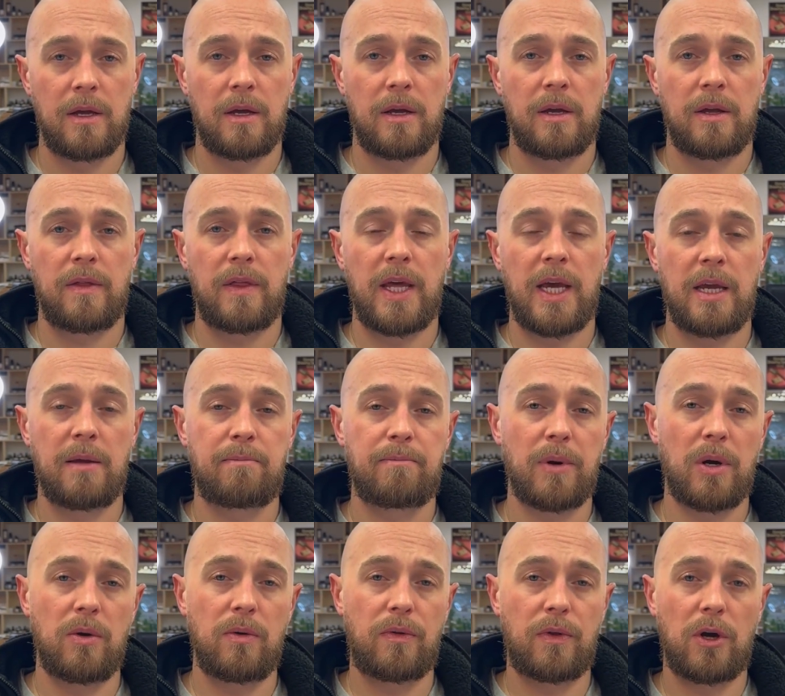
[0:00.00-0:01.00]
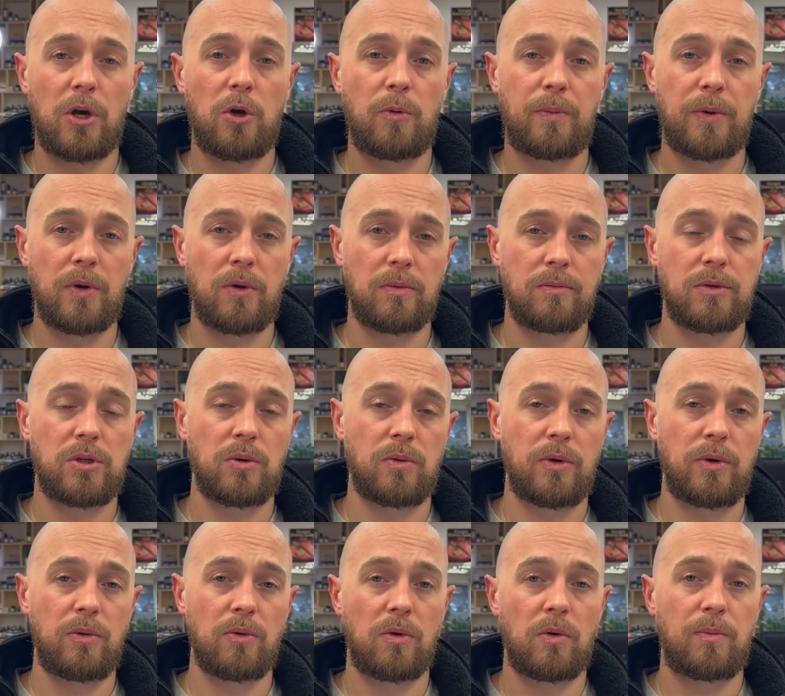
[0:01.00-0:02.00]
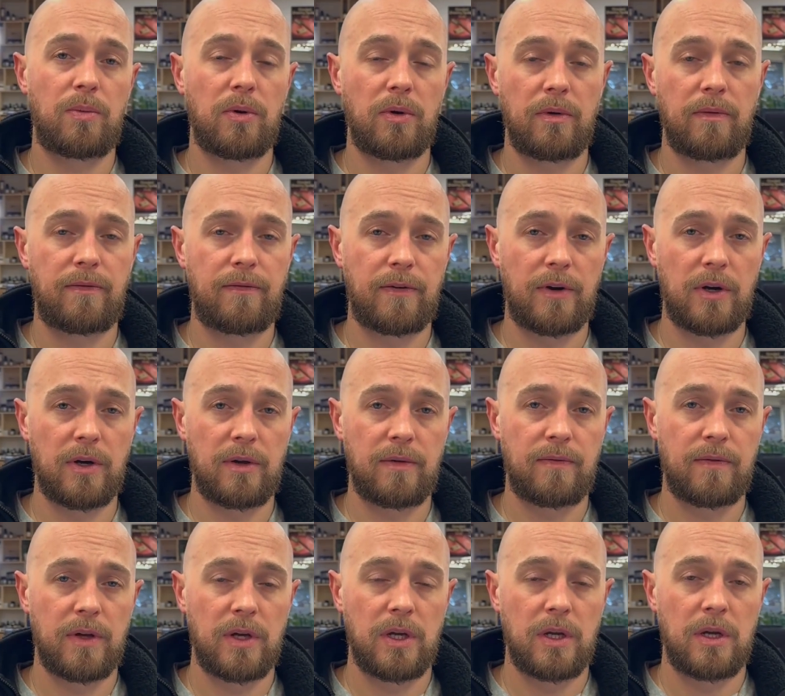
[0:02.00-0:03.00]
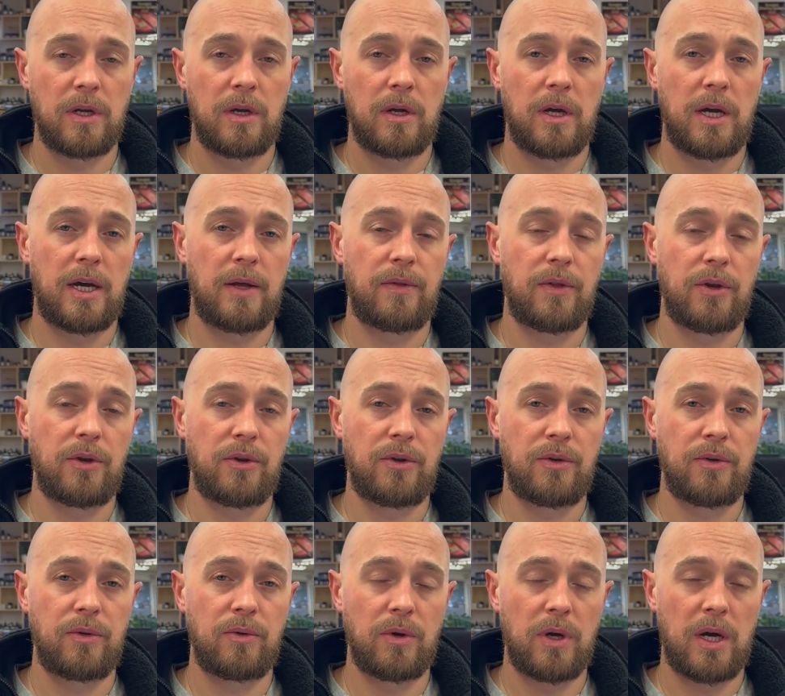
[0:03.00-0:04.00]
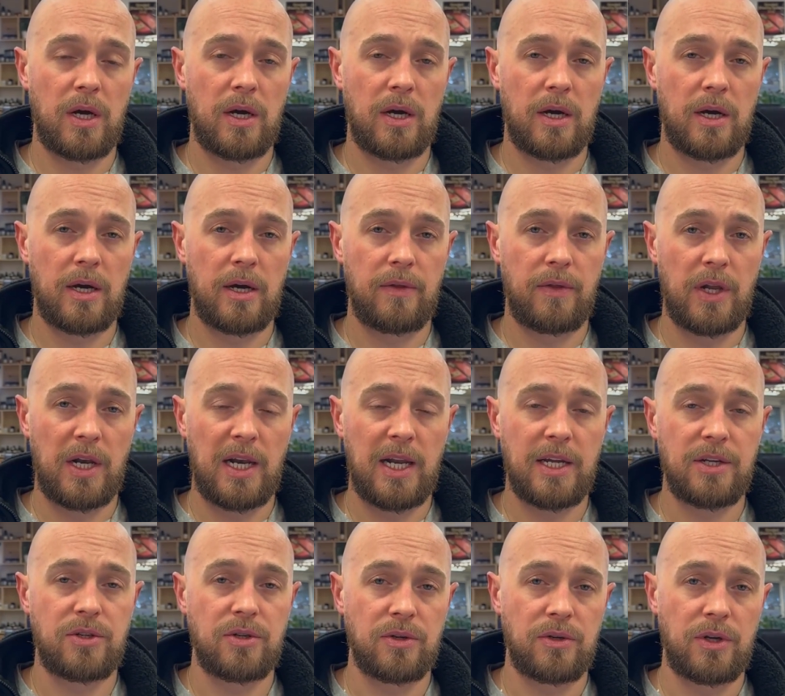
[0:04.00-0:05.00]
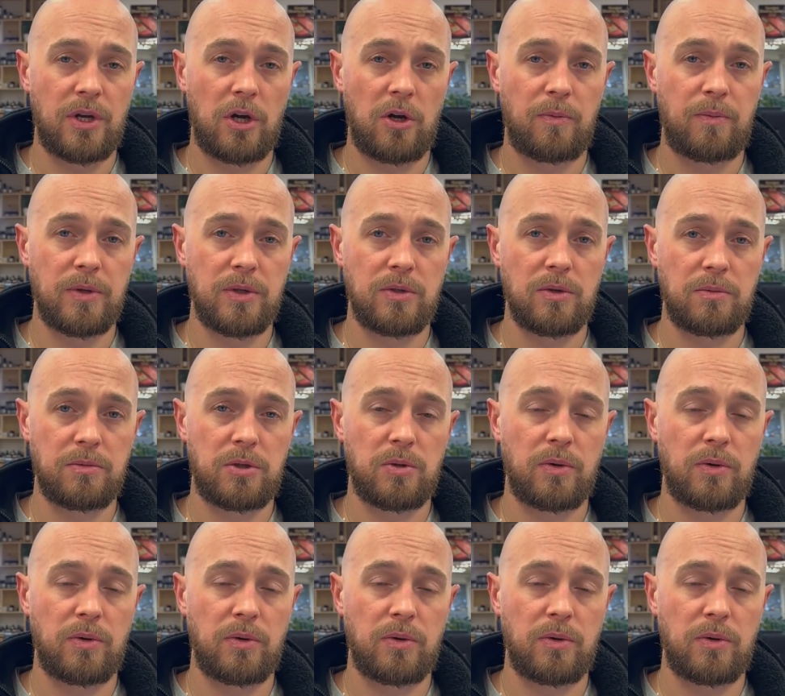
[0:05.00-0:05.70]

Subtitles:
They both open up to a 0.5, and the Legend opens up to a